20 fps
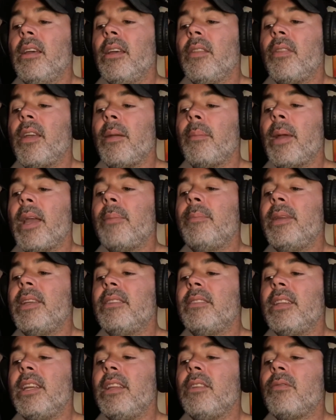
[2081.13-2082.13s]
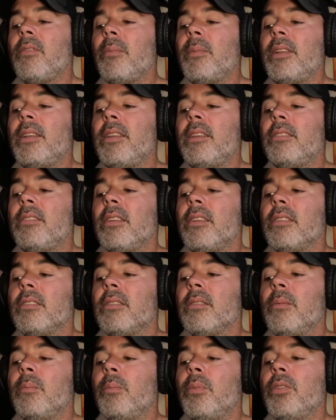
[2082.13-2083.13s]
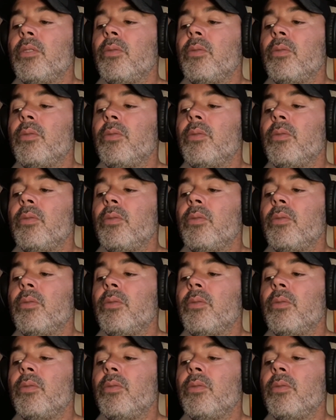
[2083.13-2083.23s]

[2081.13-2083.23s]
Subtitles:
They may be seen from a distance, but